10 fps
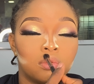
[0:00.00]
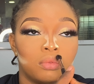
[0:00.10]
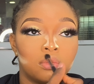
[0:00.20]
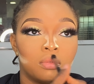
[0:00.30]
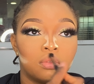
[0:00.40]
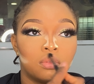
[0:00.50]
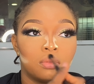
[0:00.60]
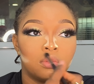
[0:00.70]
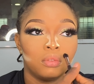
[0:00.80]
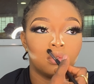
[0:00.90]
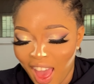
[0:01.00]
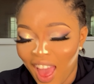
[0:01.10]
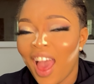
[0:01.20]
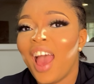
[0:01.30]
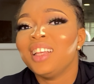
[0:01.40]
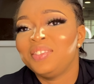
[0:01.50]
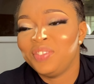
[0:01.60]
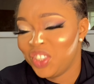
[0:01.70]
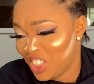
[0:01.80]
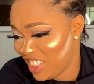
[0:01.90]
Guys, see that
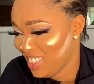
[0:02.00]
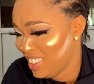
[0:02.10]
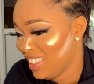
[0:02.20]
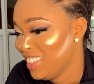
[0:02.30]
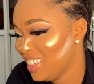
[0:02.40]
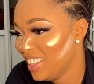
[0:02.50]
highlight?